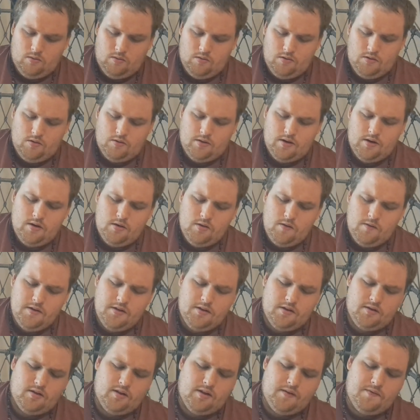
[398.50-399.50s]
No, I don't know if
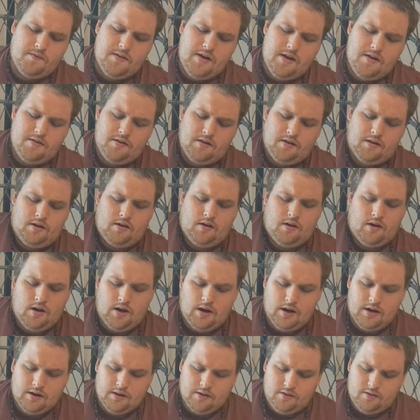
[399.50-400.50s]
it's like faith in
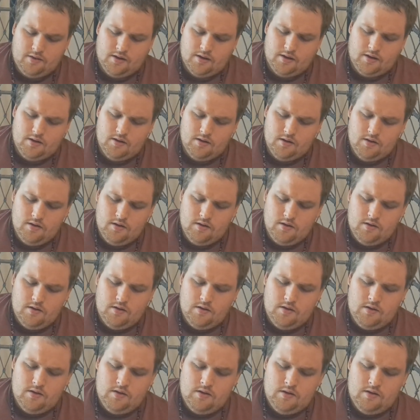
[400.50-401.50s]
God. It's like
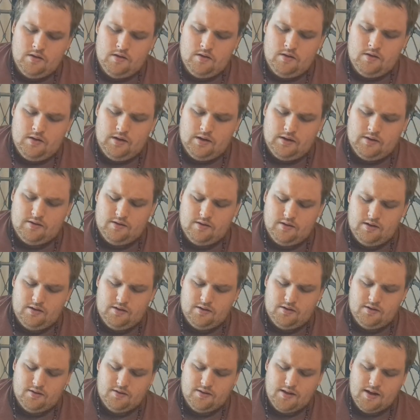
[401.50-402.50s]
it's
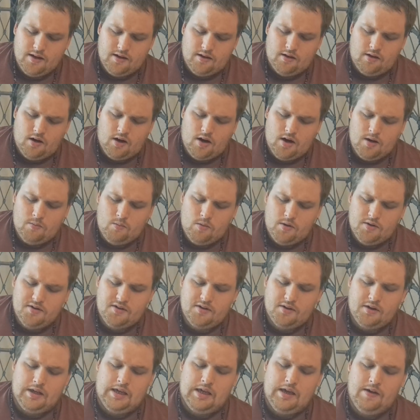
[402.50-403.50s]
just that God wants
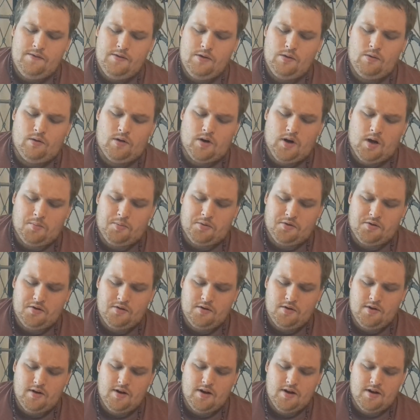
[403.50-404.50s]
to give you an
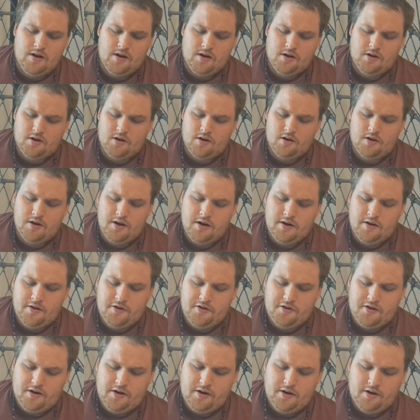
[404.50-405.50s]
opportunity in your current
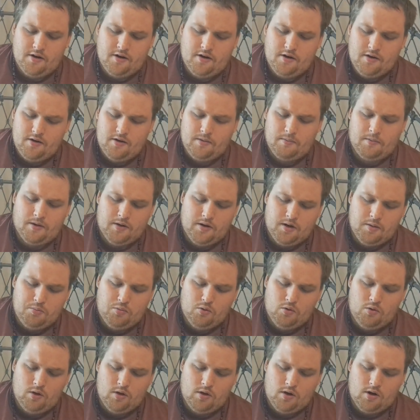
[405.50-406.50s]
energy here, and we're gonna
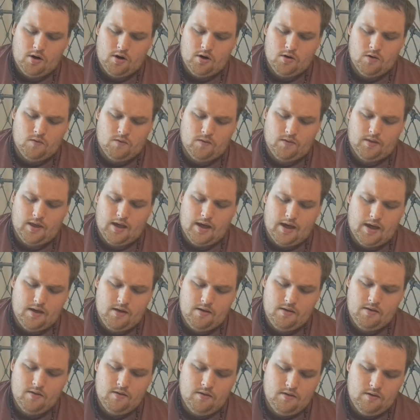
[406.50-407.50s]
pull a card over
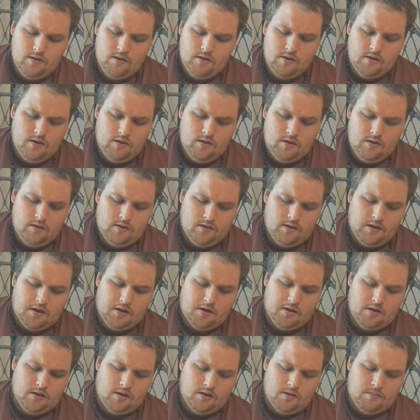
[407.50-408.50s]
that. Like